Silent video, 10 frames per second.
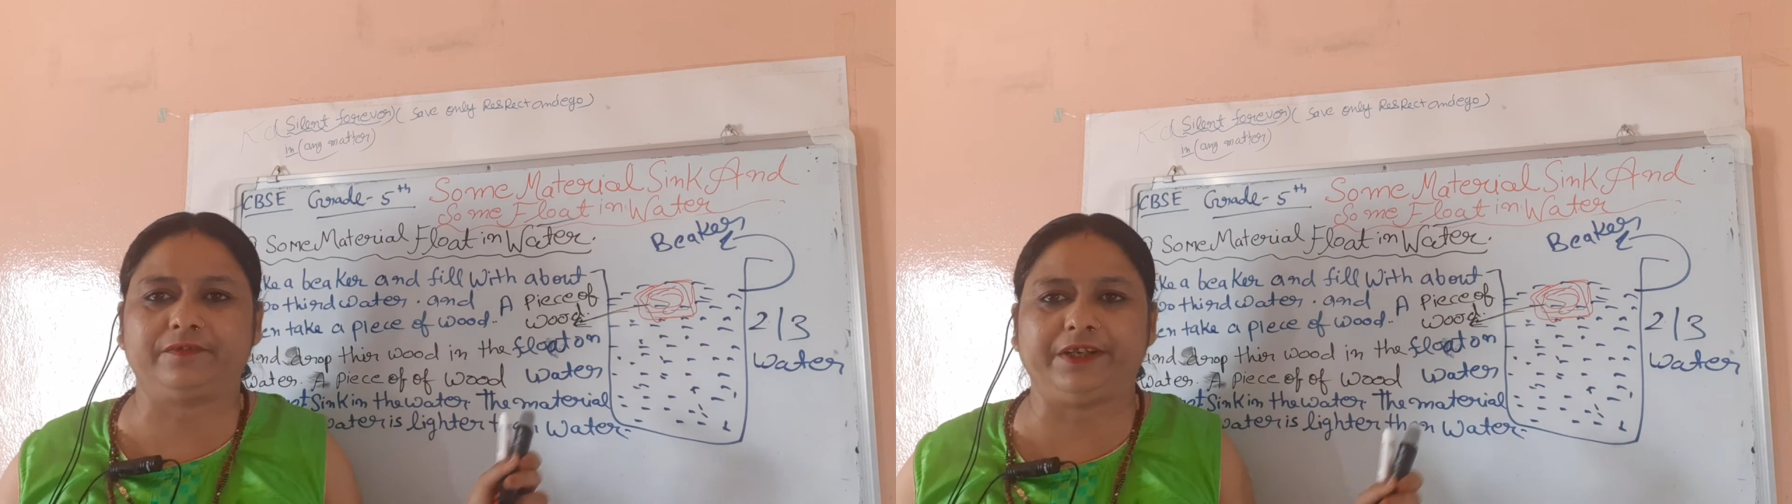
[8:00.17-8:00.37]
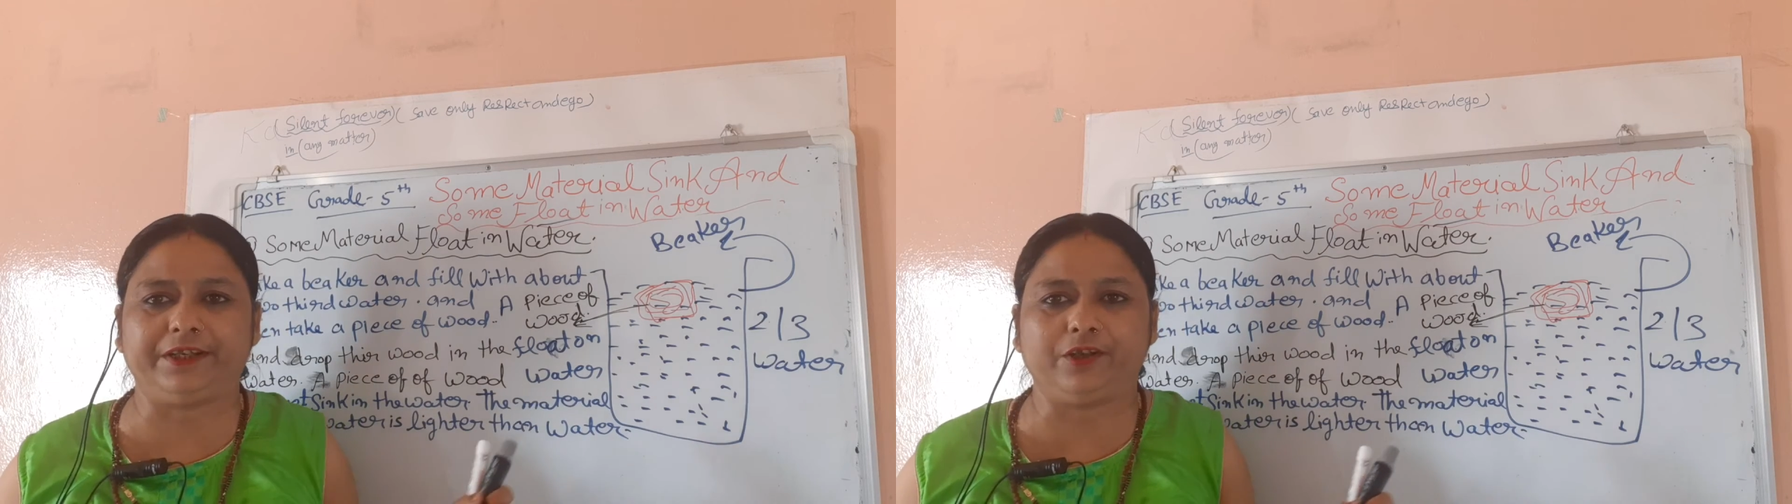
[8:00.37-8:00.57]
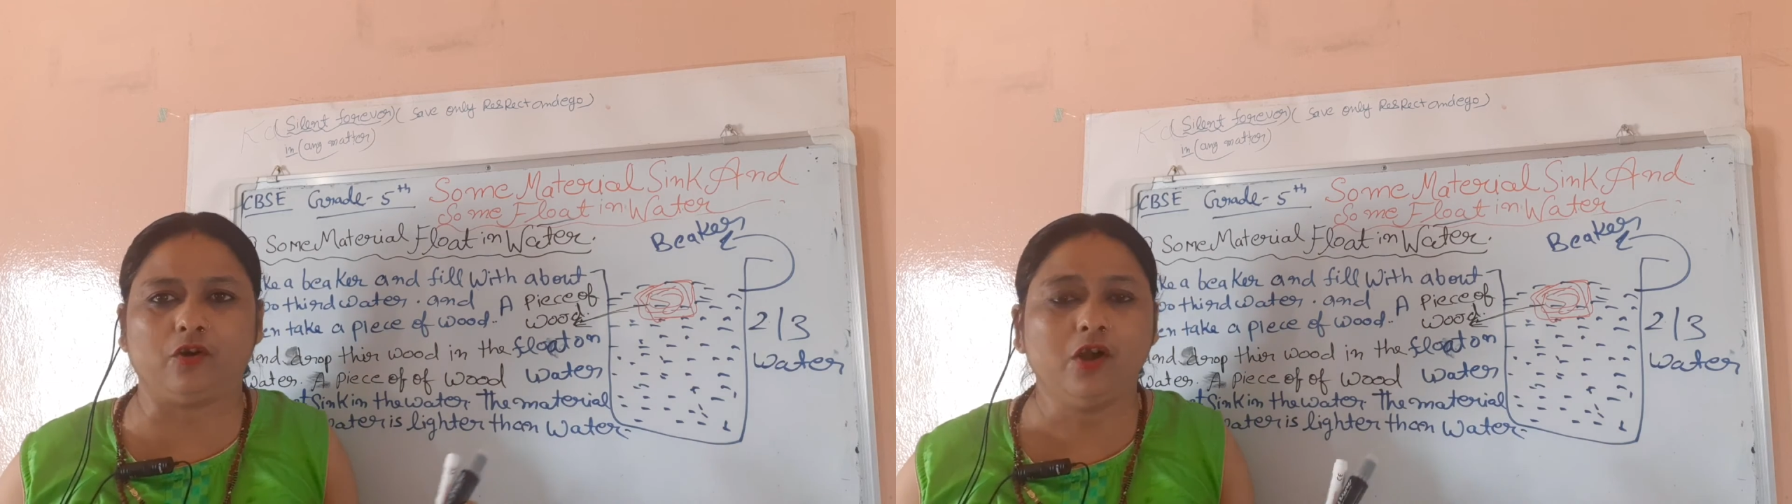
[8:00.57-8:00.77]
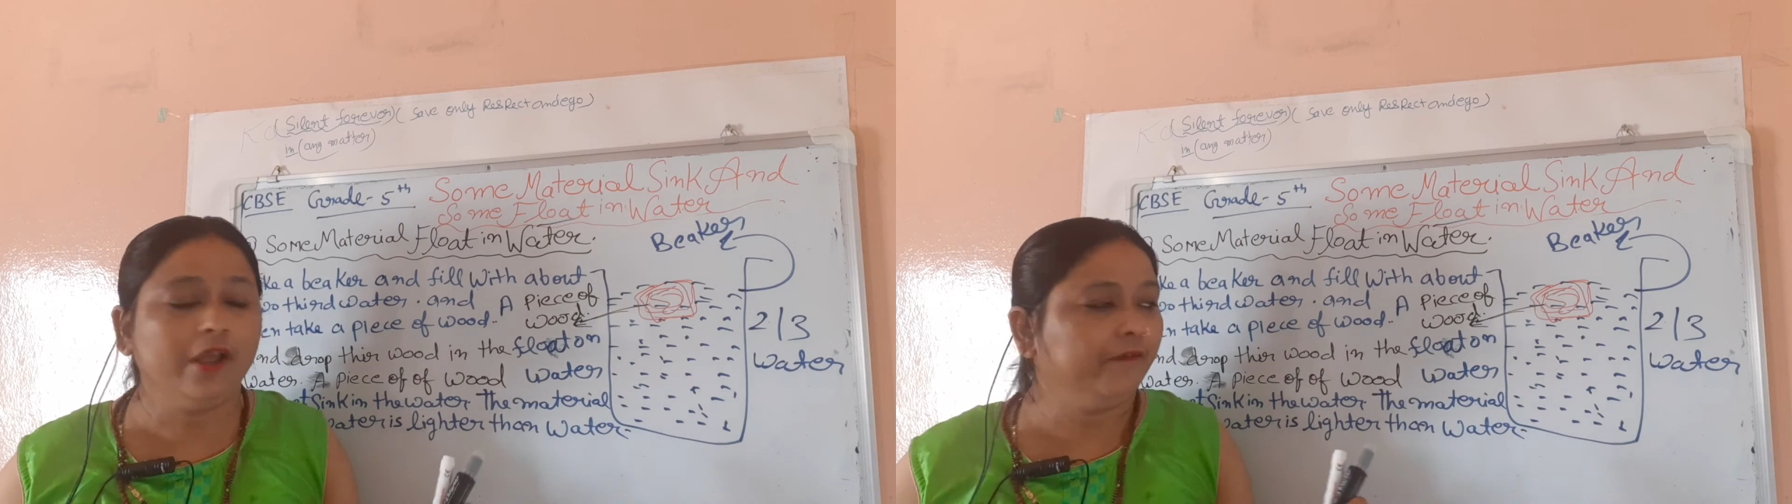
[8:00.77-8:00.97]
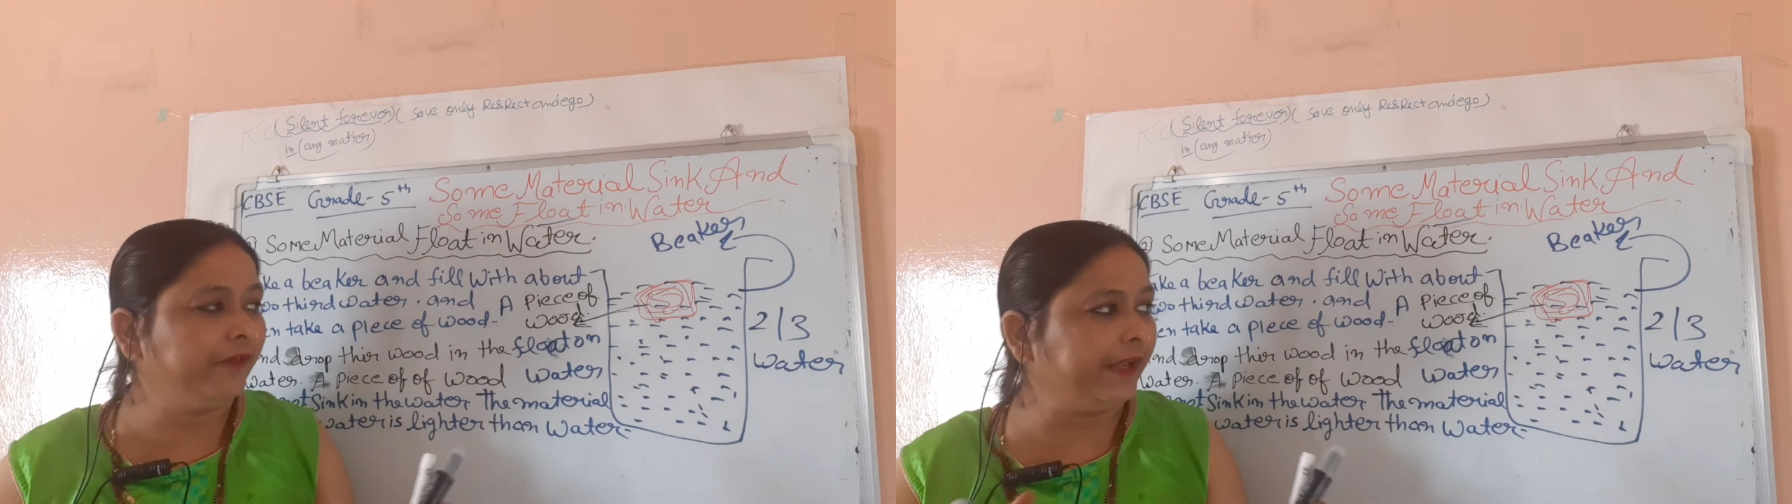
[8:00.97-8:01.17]
video,
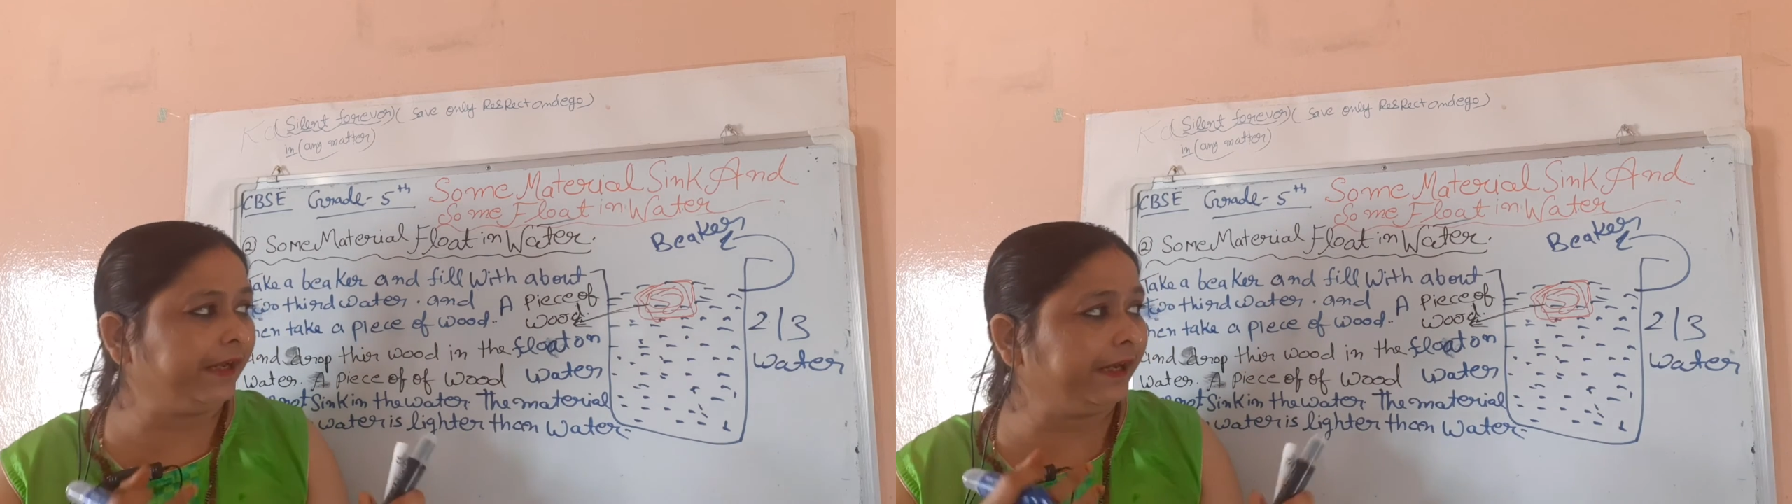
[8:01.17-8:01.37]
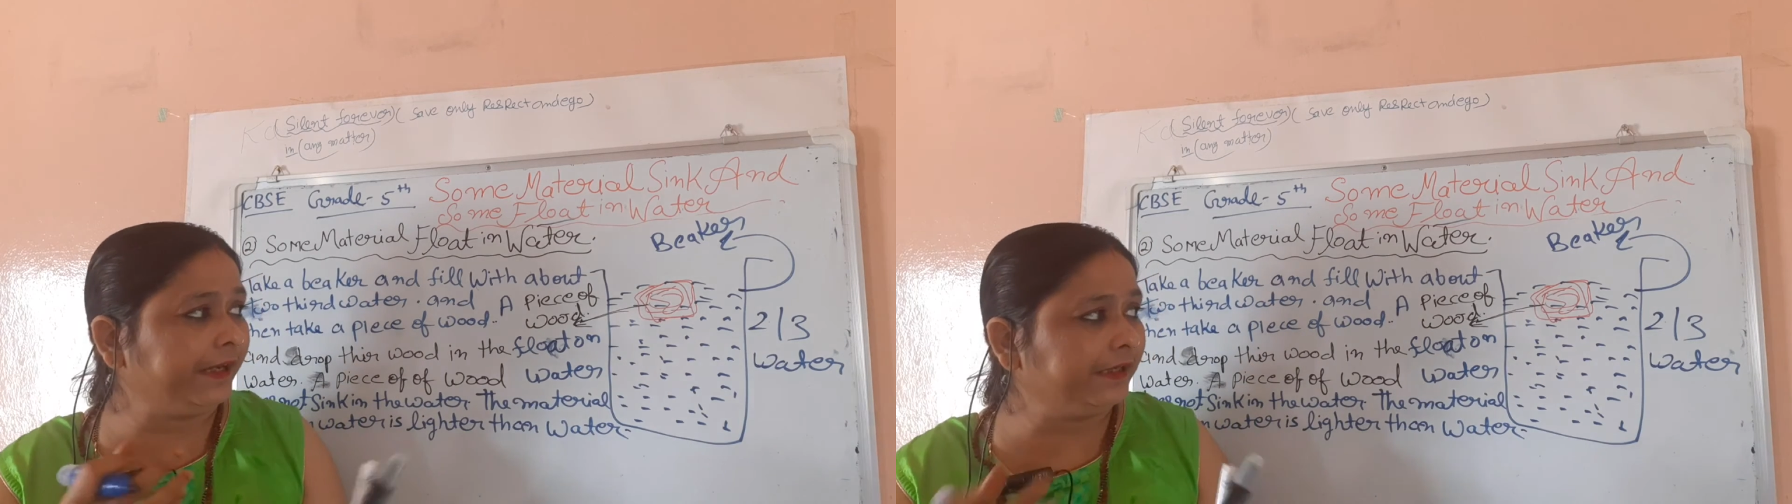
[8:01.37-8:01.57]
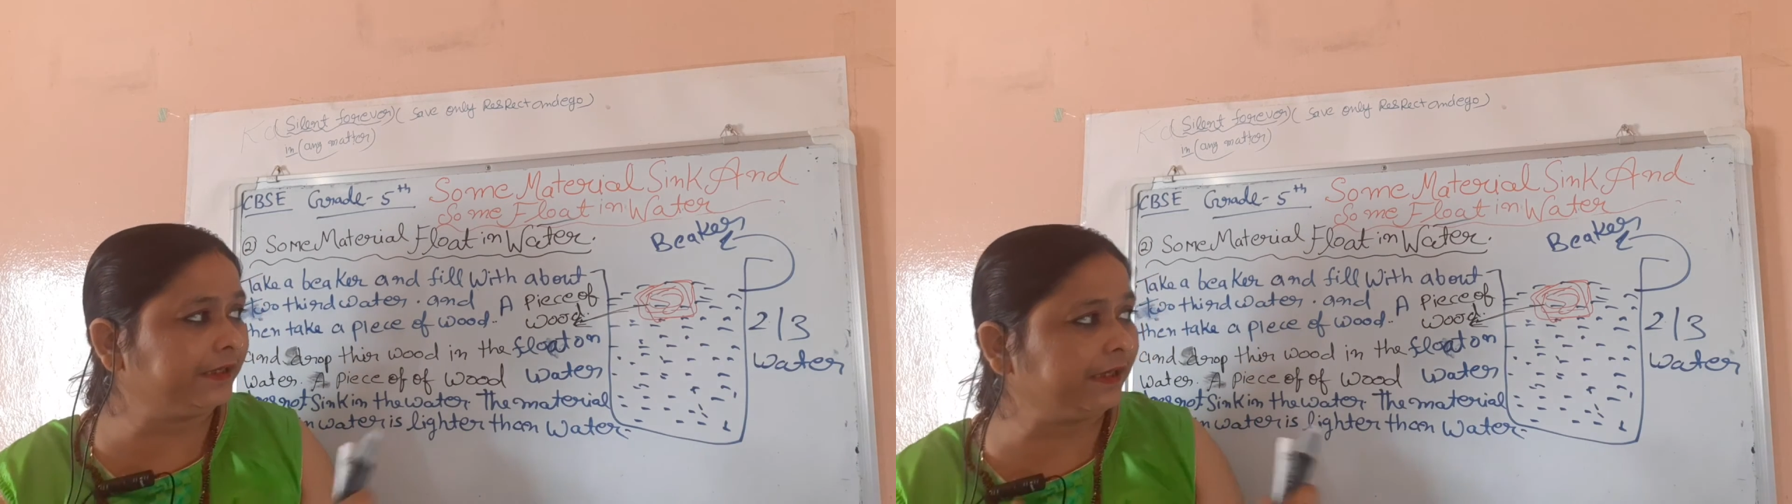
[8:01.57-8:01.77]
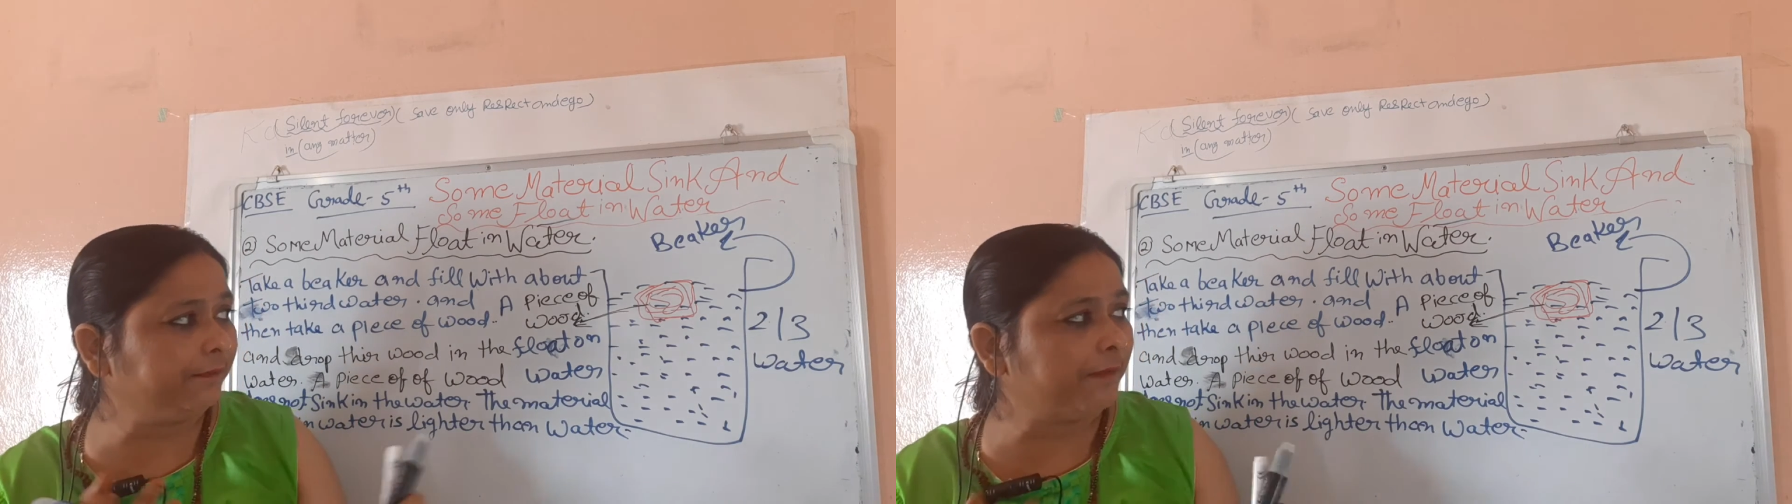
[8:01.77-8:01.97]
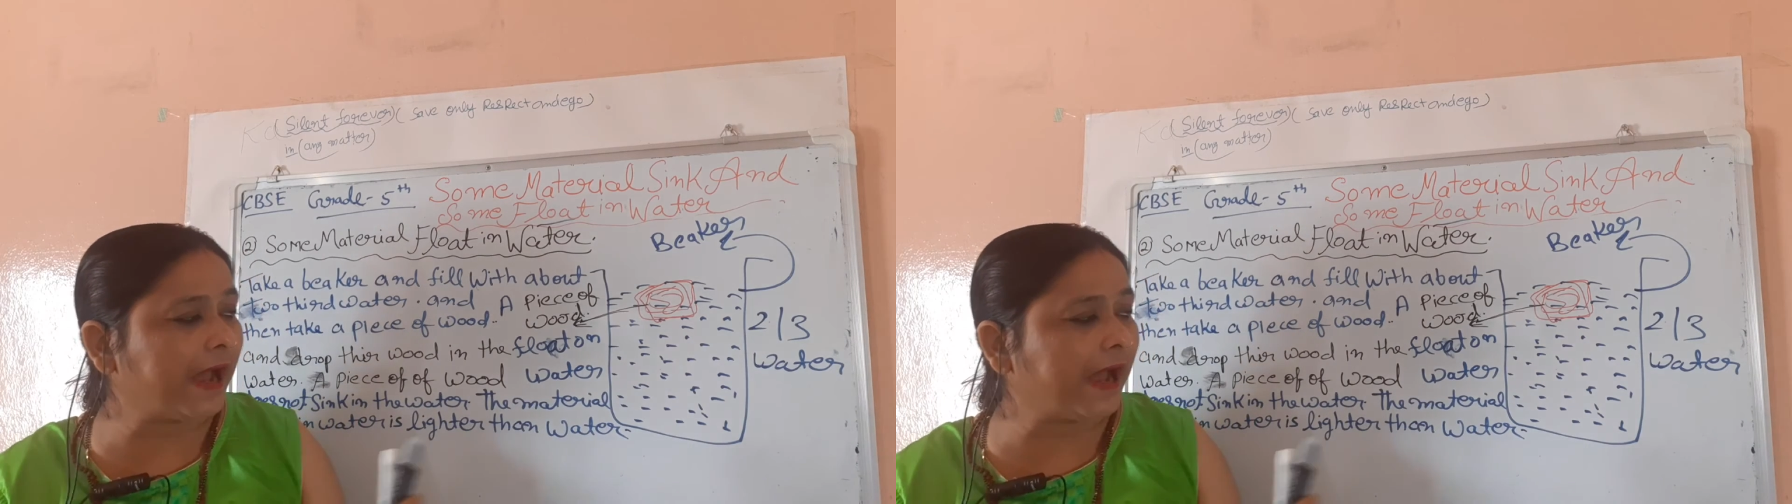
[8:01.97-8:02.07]
very easy